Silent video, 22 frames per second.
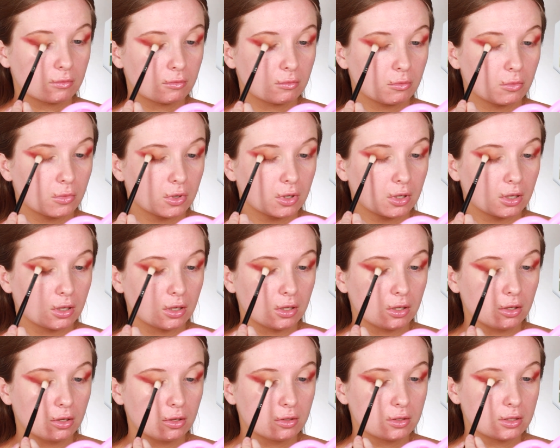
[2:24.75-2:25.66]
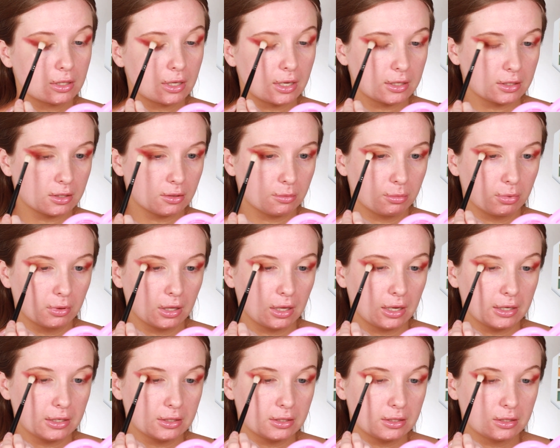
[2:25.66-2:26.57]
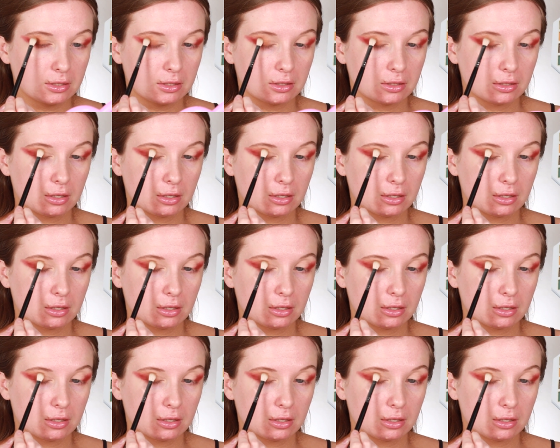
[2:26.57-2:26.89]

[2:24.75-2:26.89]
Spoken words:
And we're going to use that to blend